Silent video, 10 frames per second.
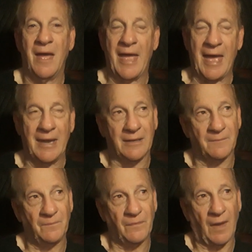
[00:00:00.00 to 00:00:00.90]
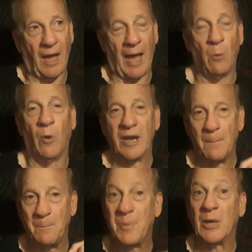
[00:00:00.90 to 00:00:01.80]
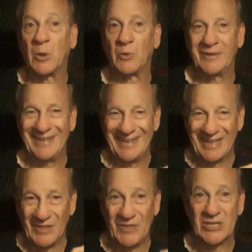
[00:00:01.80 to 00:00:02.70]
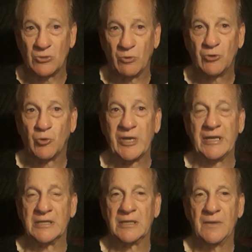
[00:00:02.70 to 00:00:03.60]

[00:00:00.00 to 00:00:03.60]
And I want to build this retreat.